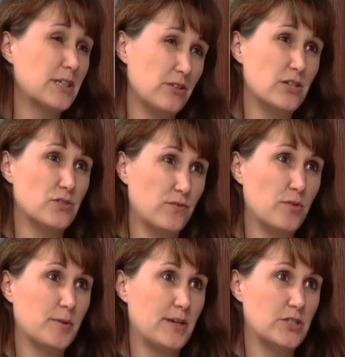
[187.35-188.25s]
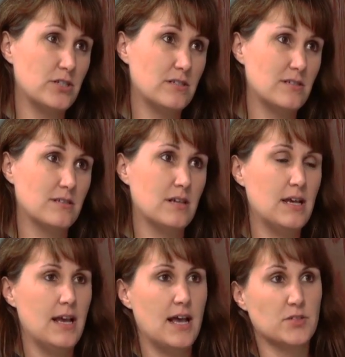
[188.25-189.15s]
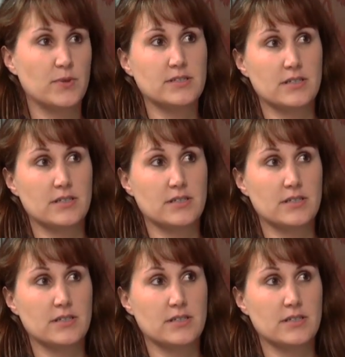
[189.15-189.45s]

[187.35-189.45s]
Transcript: claustrophobic patients, as well as